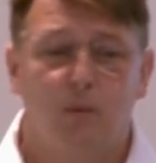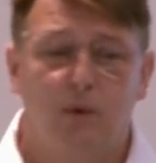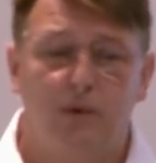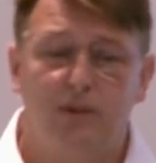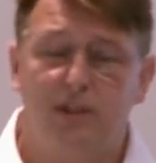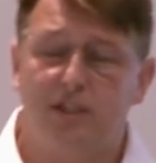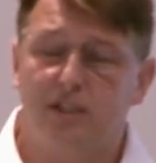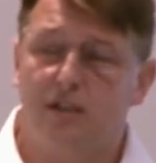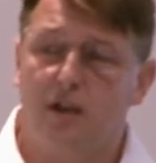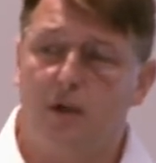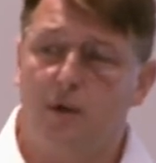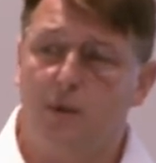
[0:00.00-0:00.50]
Well, in
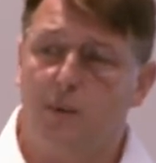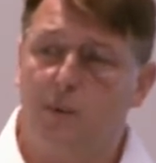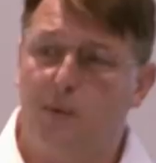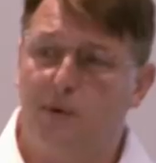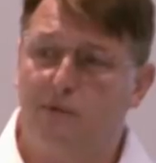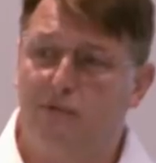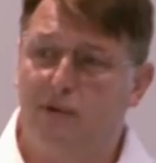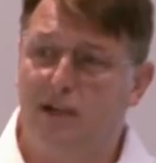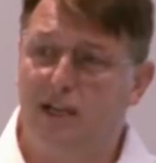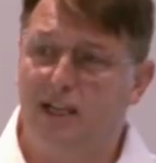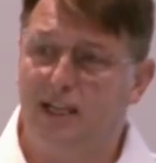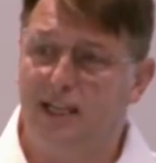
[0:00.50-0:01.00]
this scenario, we
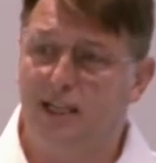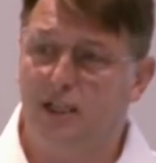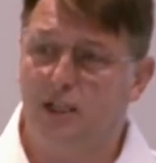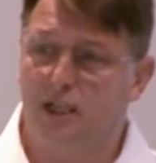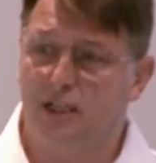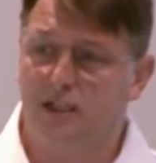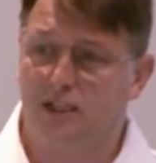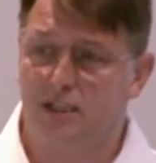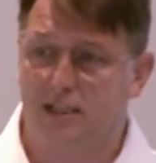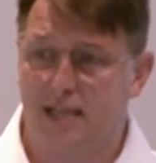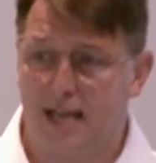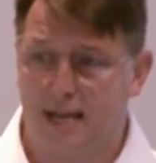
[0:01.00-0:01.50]
really need to
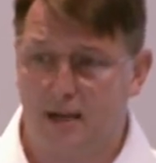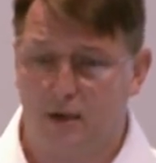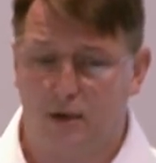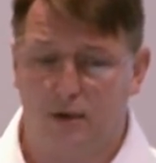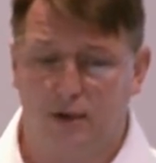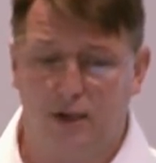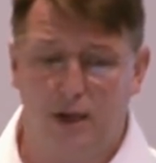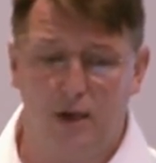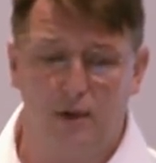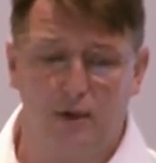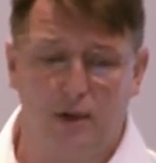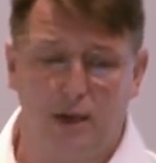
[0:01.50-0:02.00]
understand
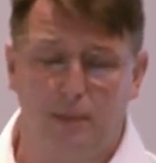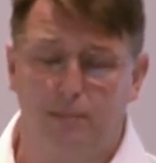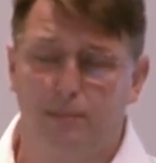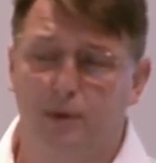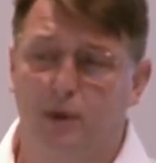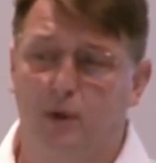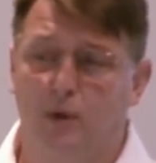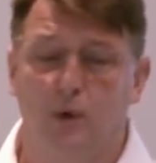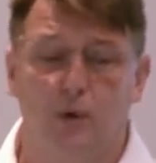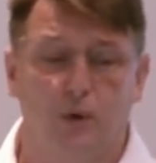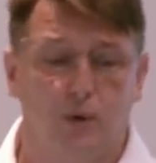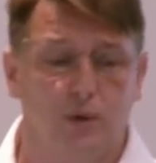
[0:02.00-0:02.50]
our codec,
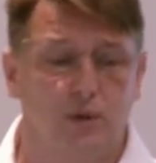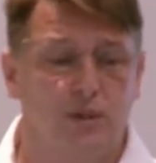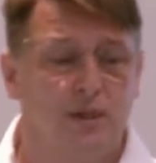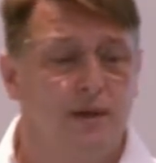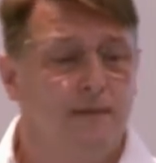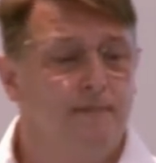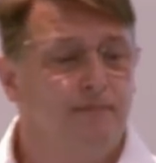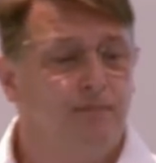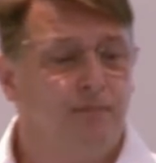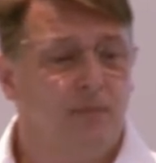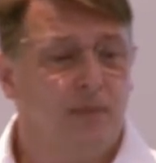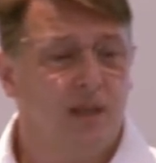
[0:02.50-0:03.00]
because
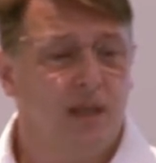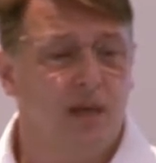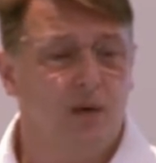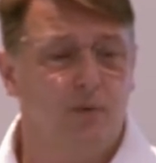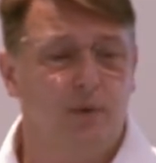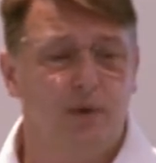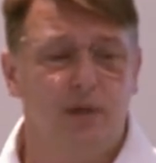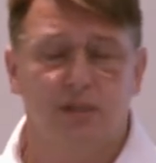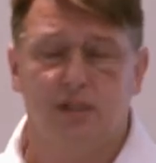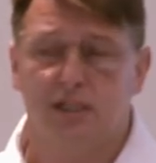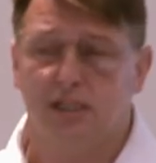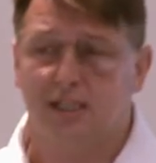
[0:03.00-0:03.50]
if
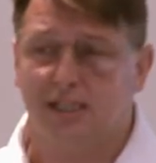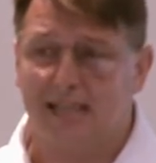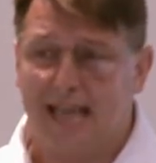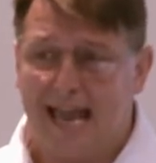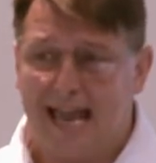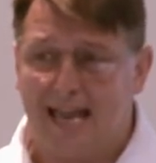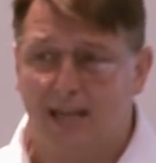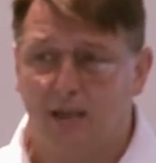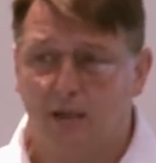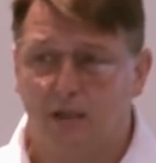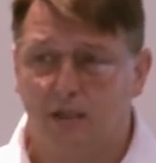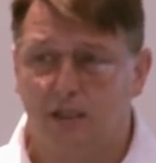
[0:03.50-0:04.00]
we use a
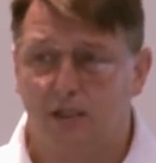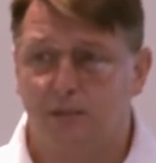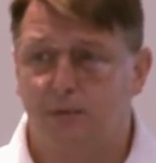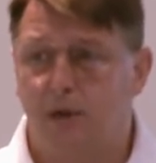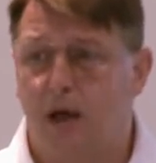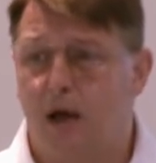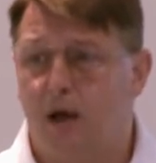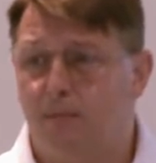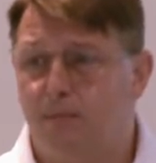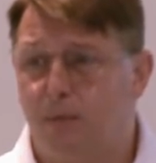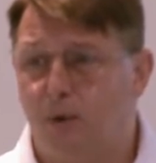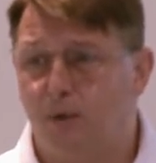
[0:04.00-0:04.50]
standard
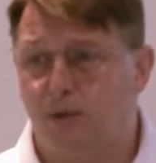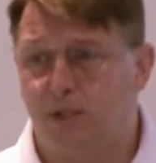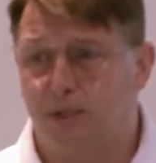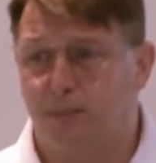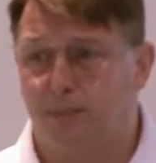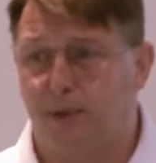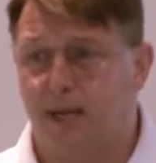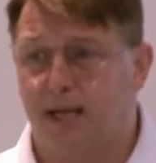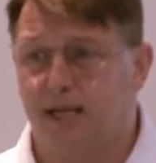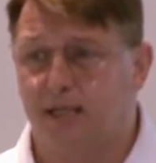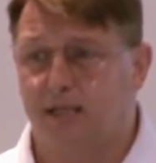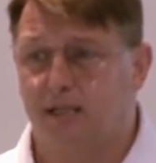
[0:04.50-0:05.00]

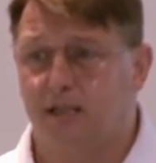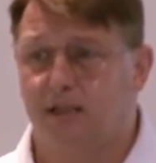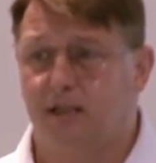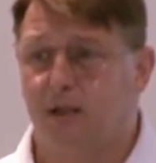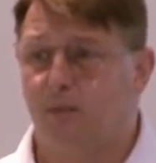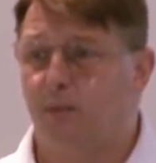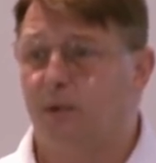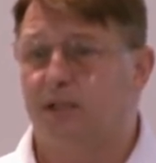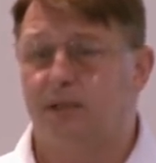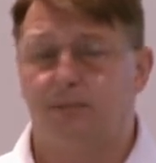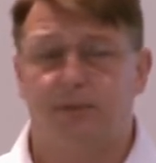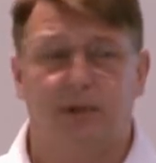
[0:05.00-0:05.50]
multiplexer,
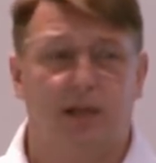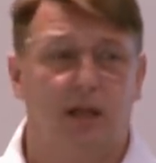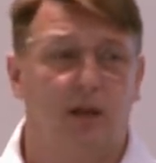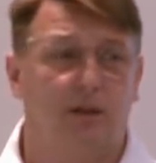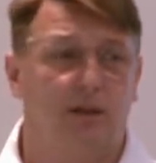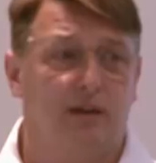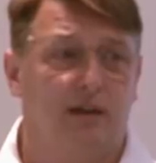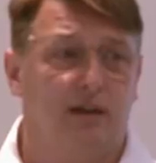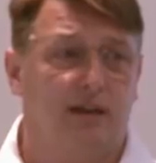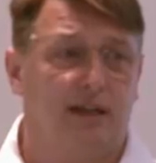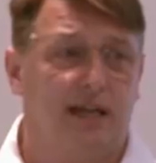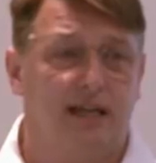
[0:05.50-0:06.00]
then we're typically
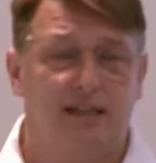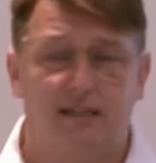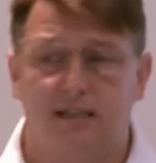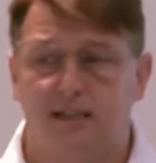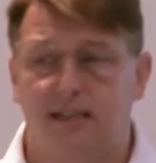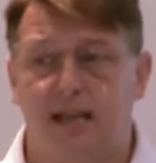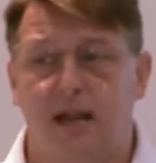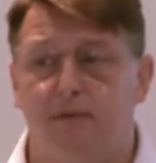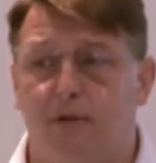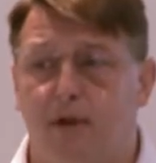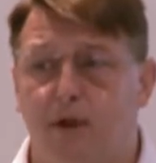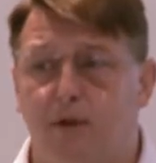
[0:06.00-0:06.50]
only going to get
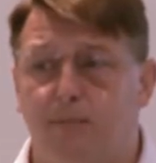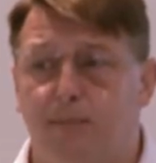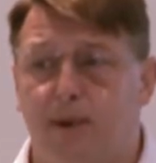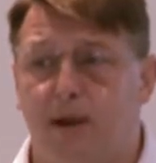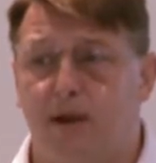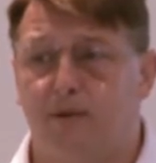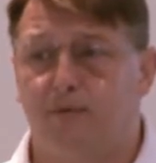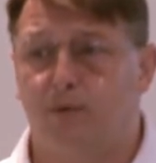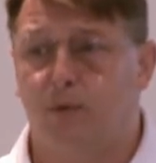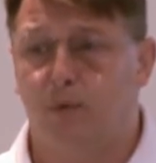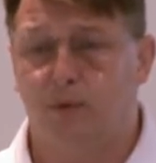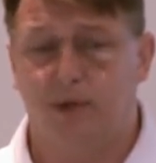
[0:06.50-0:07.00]
stereo
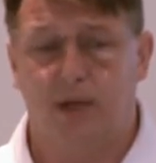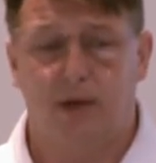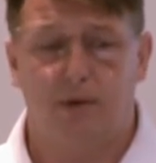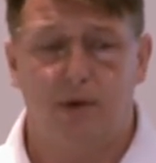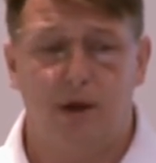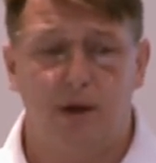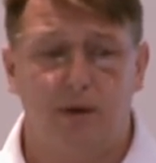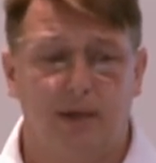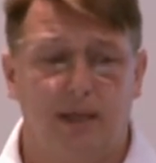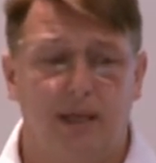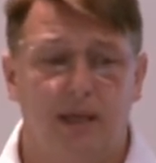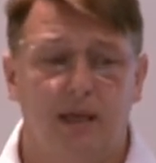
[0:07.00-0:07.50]
pair of audio
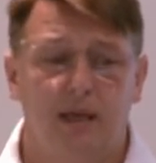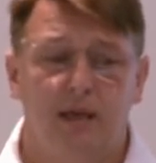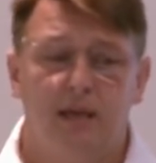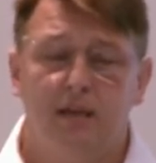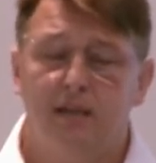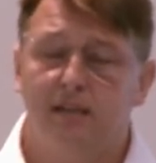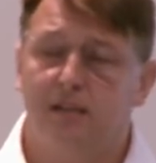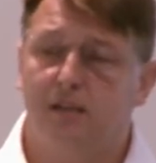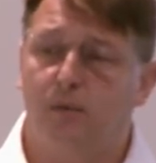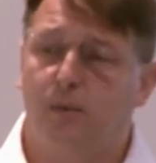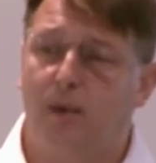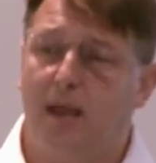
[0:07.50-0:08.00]
only.
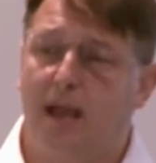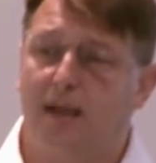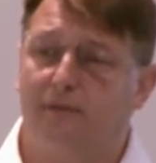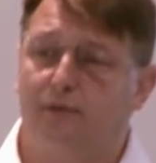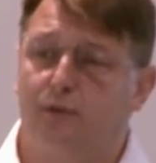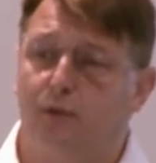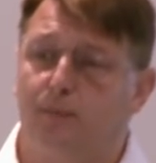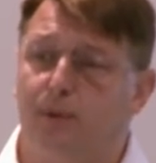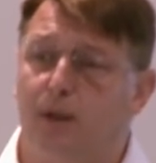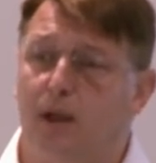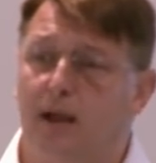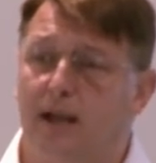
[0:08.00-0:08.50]
So we have
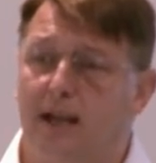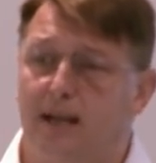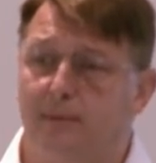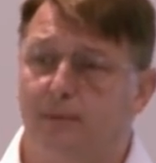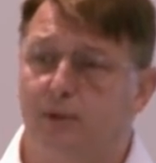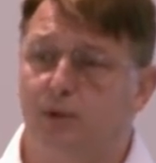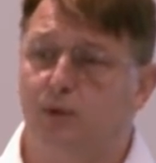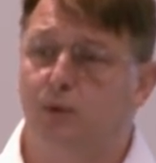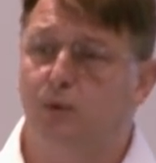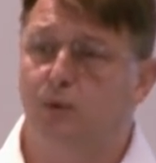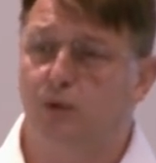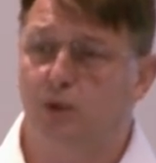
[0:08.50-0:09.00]
to apply
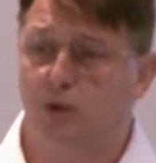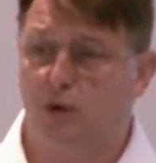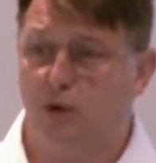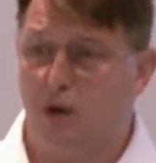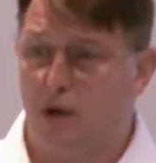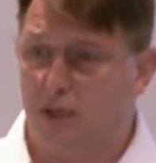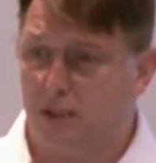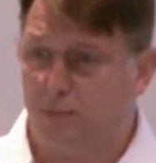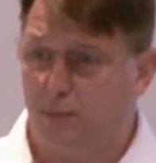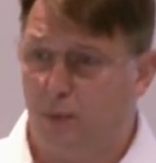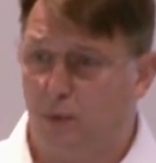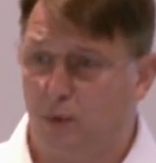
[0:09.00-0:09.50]
elements called
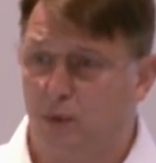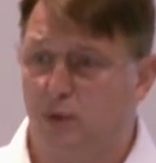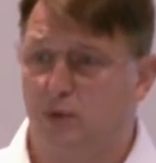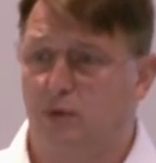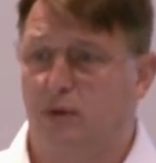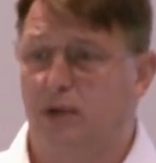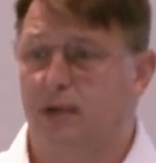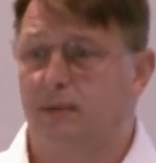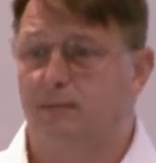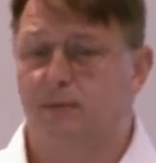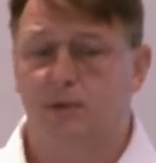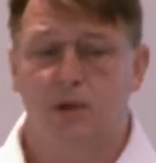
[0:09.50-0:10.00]
transport
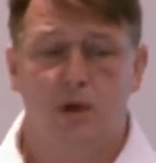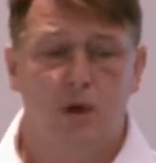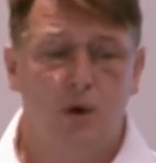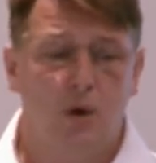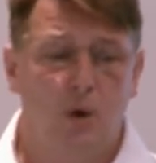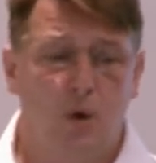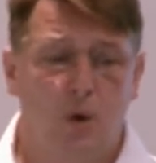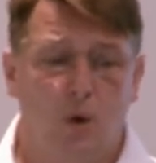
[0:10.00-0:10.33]
streams,